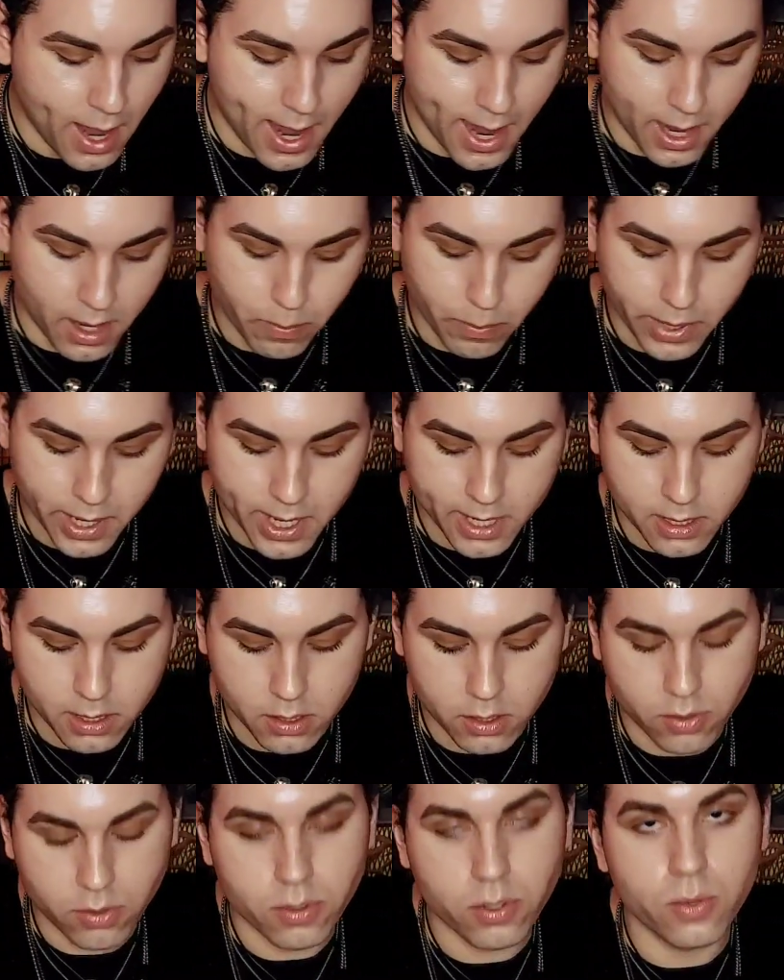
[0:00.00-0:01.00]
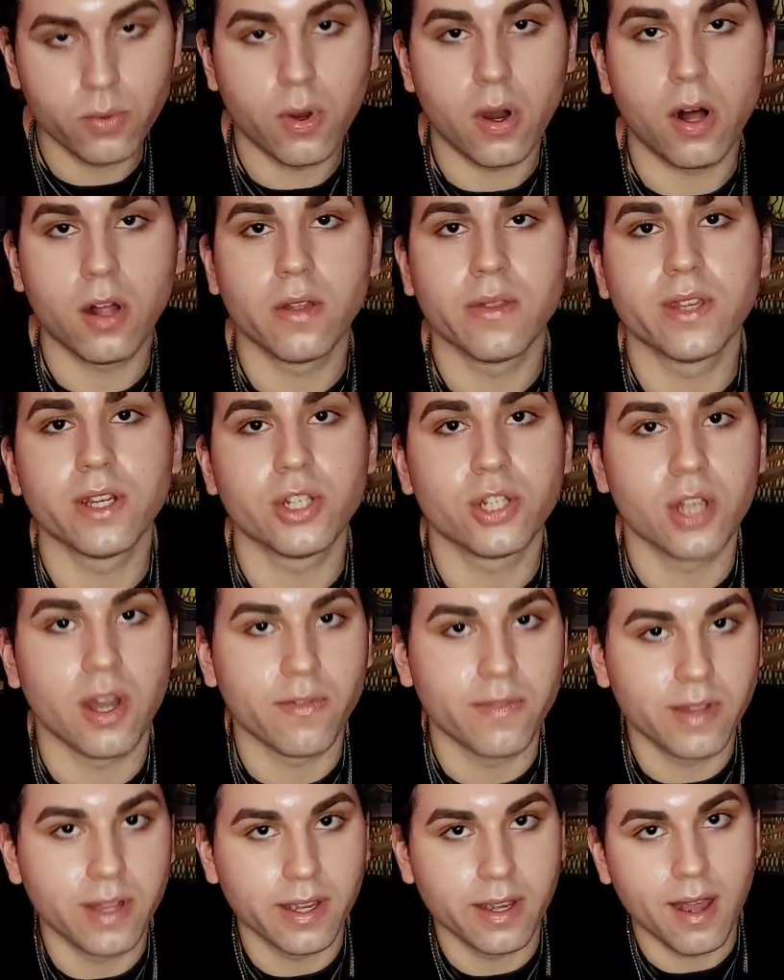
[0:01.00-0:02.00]
And because I do all the
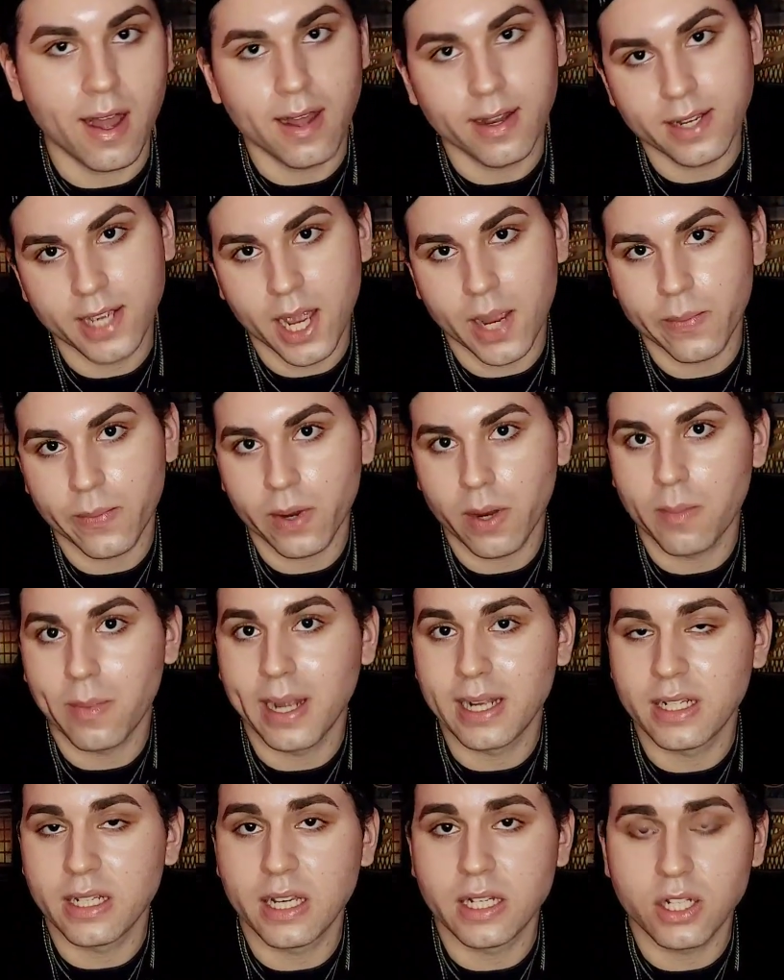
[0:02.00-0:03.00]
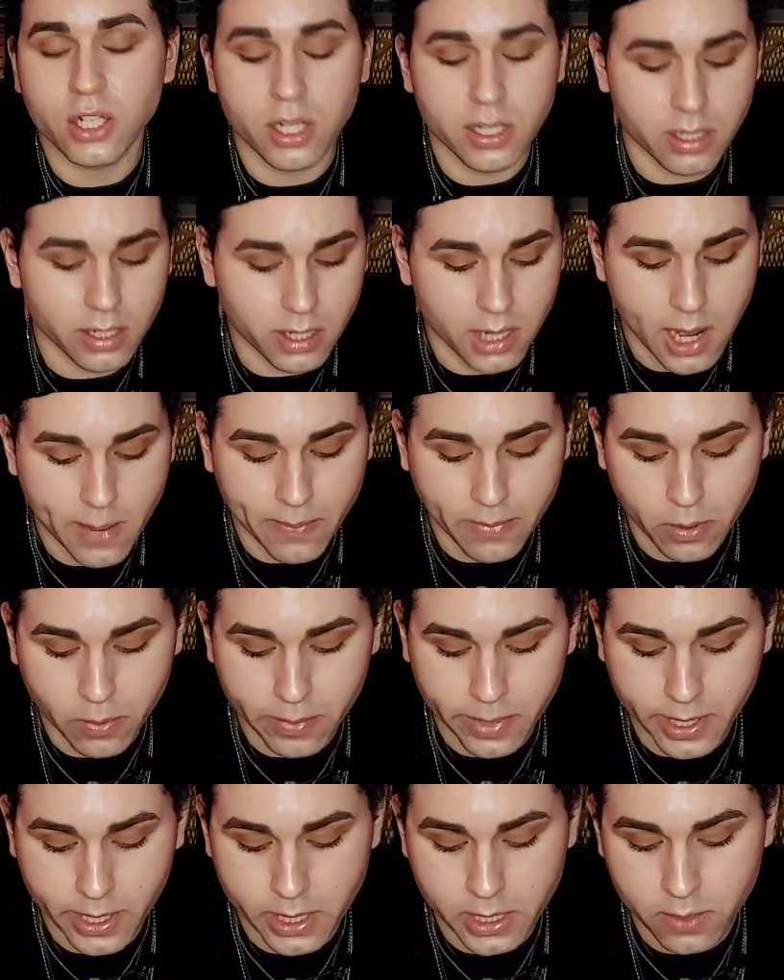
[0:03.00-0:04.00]
shuffling on camera, it might take just a couple
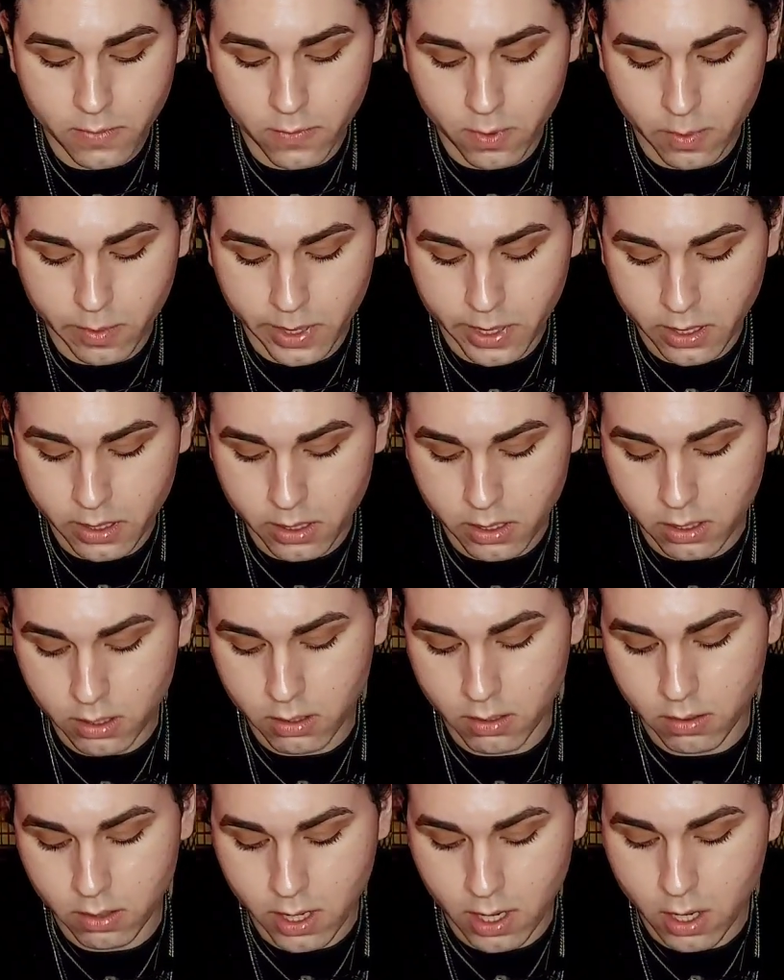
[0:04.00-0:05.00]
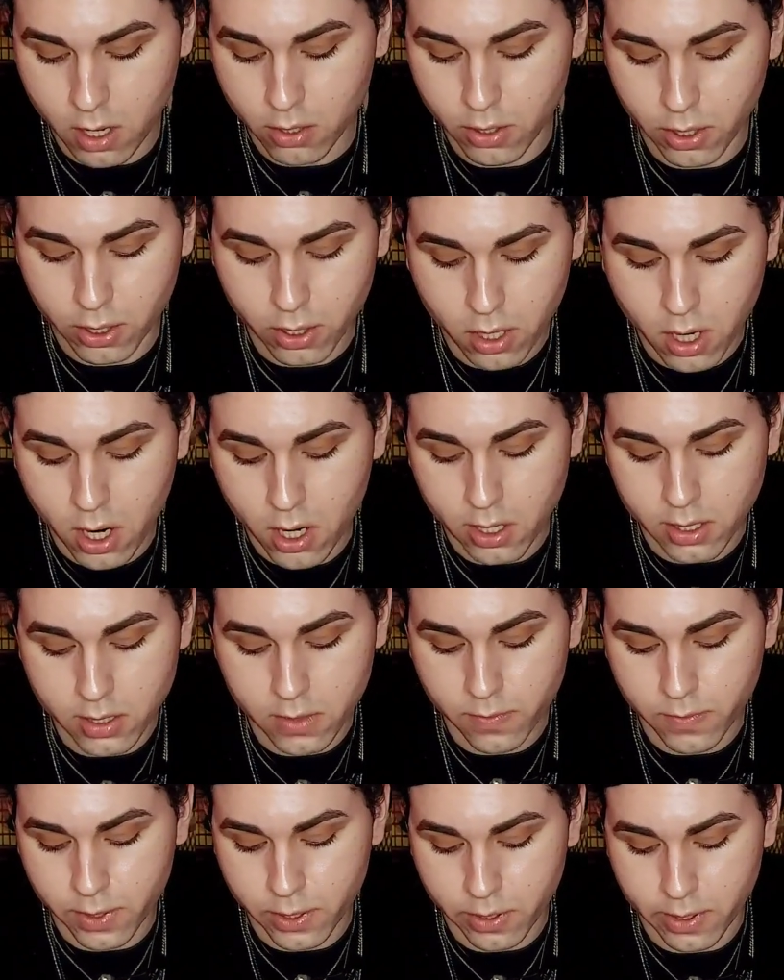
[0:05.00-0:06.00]
minutes for me to get all your cards
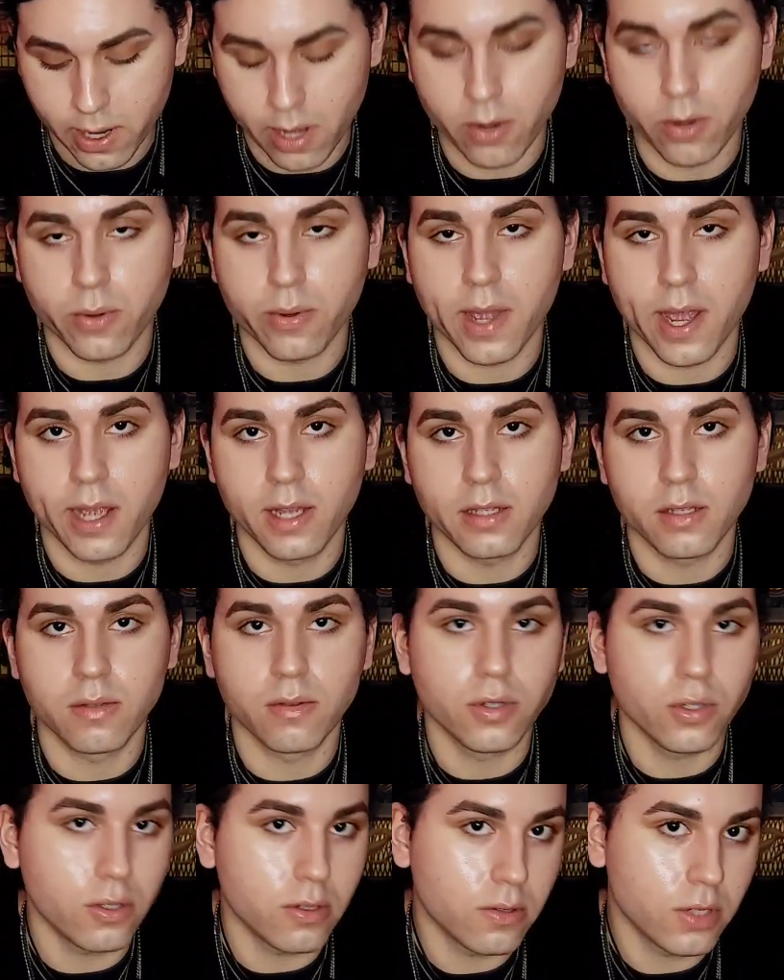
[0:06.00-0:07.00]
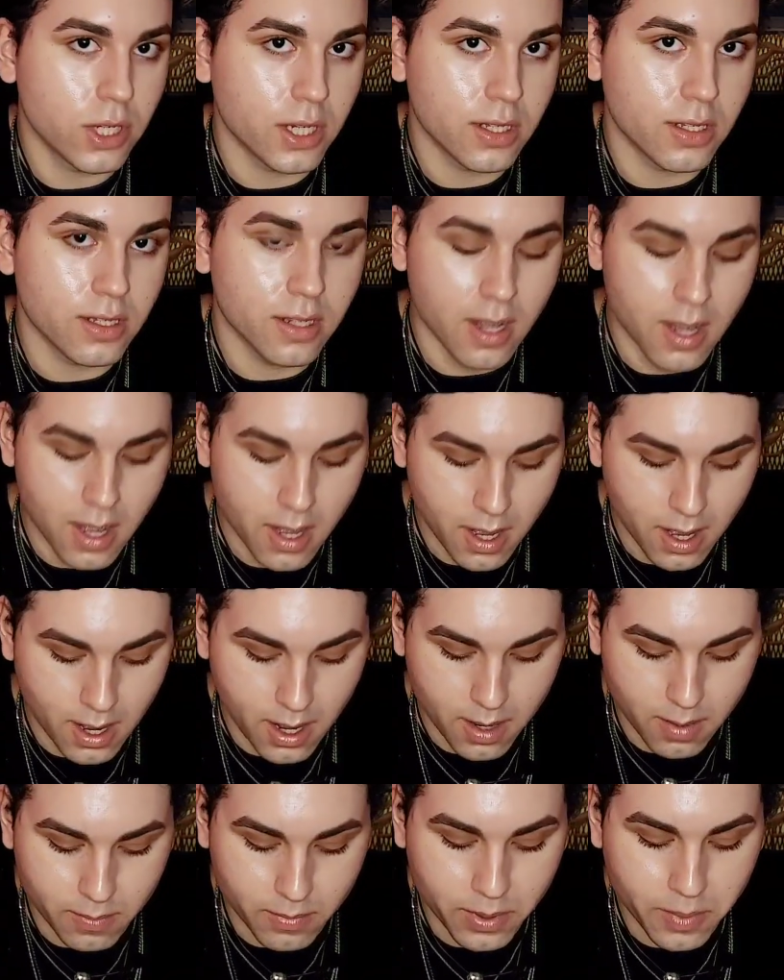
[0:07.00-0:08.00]
figured out, okay? So do just
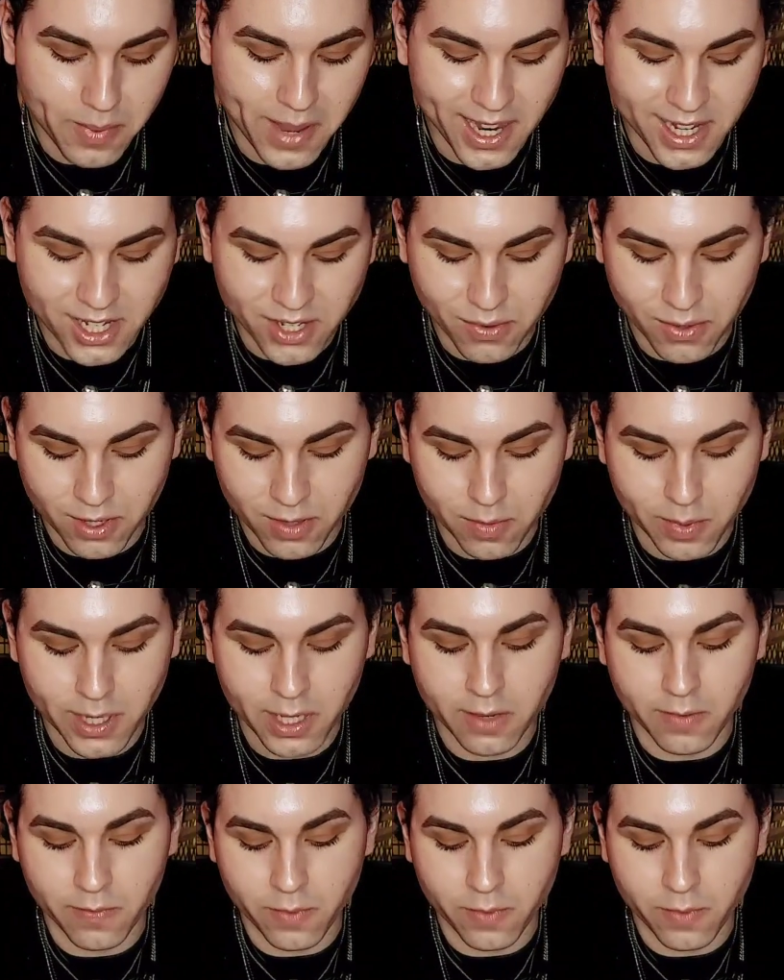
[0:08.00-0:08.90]
be patient with me.